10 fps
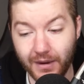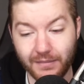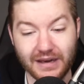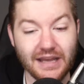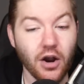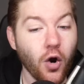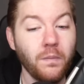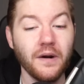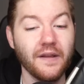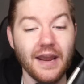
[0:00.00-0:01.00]
I mean, he
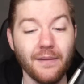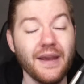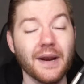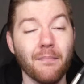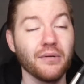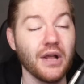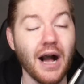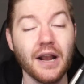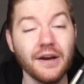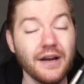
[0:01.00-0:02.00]
opened the game. He had a
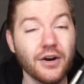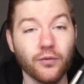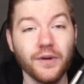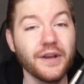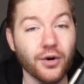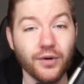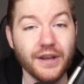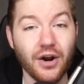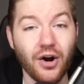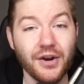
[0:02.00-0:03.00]
block really
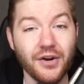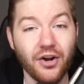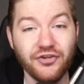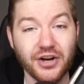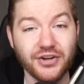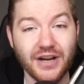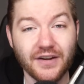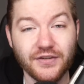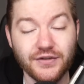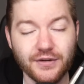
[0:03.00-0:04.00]
early on on Jaren
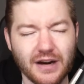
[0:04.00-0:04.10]
Jackson Jr.